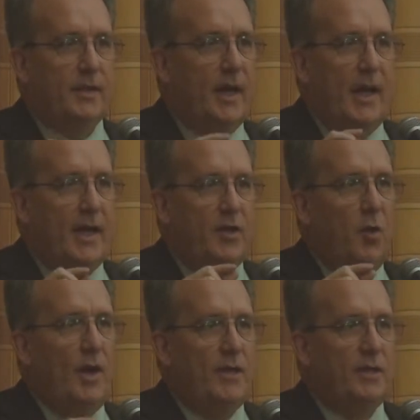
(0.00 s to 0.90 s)
I had
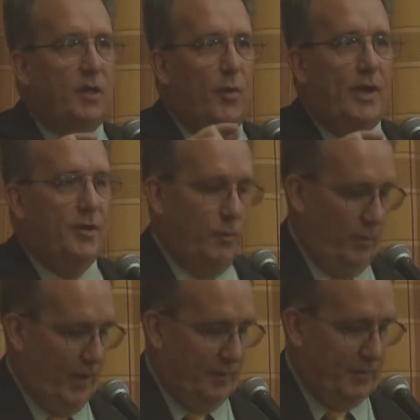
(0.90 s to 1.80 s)
no idea going into it
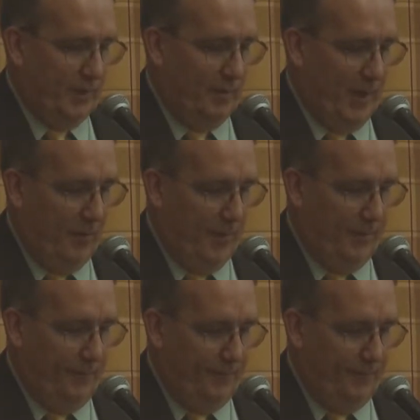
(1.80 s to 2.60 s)
what I was going to come out with.